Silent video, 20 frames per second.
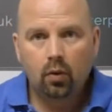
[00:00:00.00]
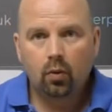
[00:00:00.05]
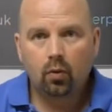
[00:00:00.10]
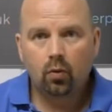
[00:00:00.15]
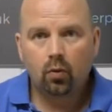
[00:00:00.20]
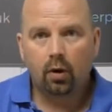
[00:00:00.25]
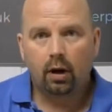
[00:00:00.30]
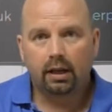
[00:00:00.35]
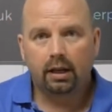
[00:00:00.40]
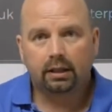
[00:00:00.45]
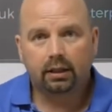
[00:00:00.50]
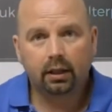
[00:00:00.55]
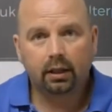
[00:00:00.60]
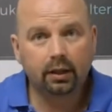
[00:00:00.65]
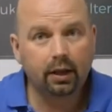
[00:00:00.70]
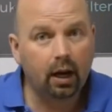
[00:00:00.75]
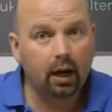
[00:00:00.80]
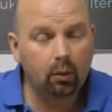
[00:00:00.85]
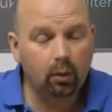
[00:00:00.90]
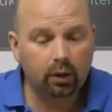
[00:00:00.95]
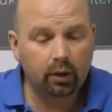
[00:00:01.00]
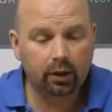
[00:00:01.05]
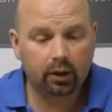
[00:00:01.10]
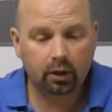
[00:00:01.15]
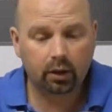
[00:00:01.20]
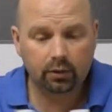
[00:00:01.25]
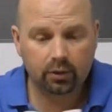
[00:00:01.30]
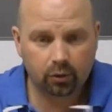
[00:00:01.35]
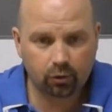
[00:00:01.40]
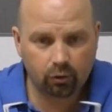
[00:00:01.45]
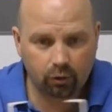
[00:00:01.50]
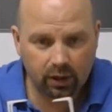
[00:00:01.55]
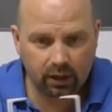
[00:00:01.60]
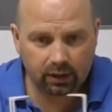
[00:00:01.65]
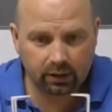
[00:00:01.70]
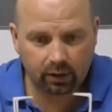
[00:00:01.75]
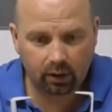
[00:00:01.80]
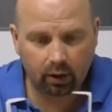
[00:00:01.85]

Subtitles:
Right, now we're going to concentrate